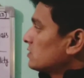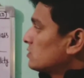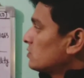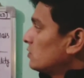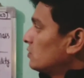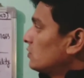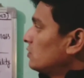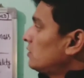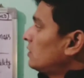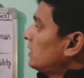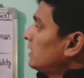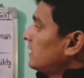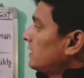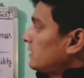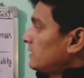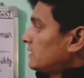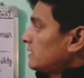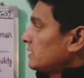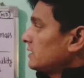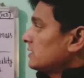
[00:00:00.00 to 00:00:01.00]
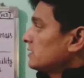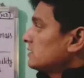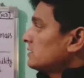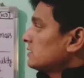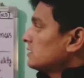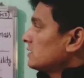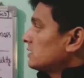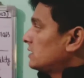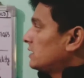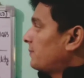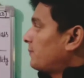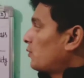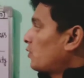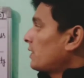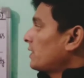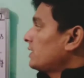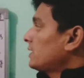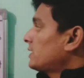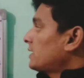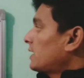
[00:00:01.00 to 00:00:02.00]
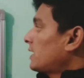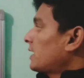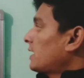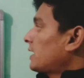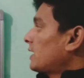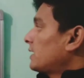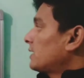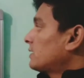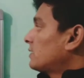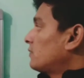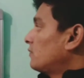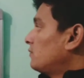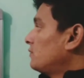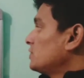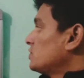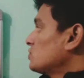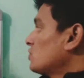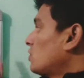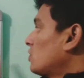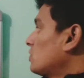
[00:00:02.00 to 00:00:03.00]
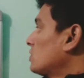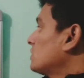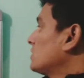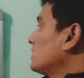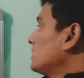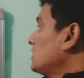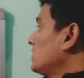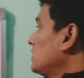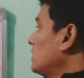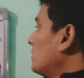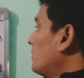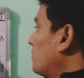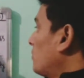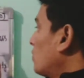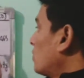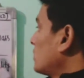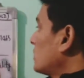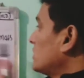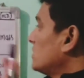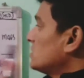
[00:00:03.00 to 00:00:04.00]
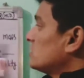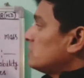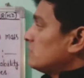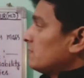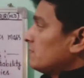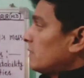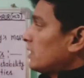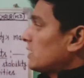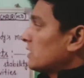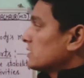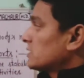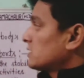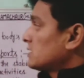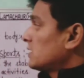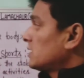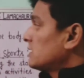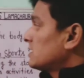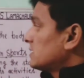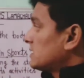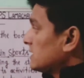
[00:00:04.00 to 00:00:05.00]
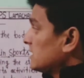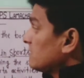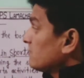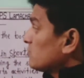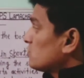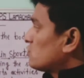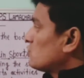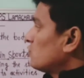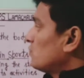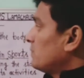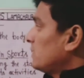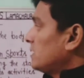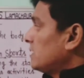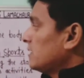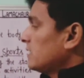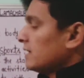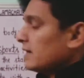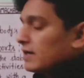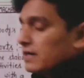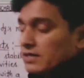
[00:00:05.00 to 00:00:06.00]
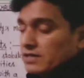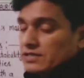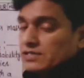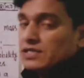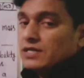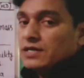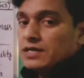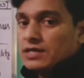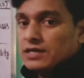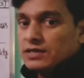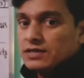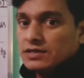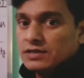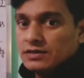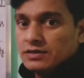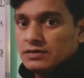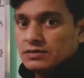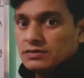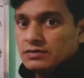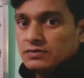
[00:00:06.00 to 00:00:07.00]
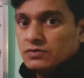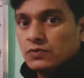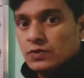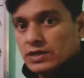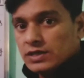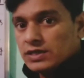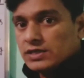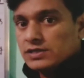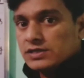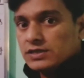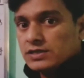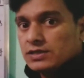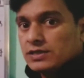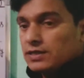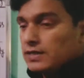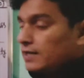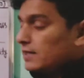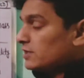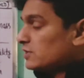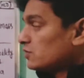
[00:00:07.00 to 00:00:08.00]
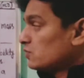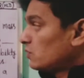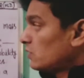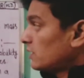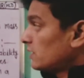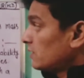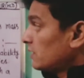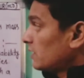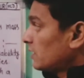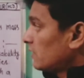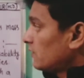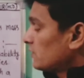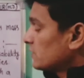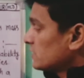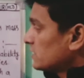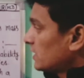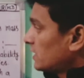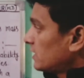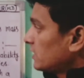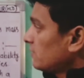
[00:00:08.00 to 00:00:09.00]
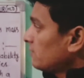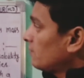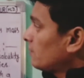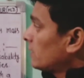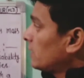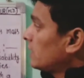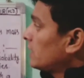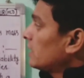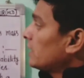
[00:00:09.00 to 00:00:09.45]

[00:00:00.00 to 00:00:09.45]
So it is the point at which all the body's mass seems to be concentrated. What is it? Let's know it once again.